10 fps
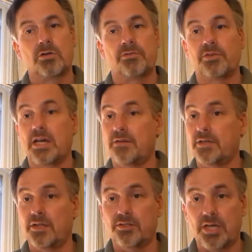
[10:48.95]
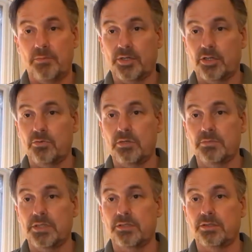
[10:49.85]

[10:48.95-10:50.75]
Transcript: or if you have another topic you want me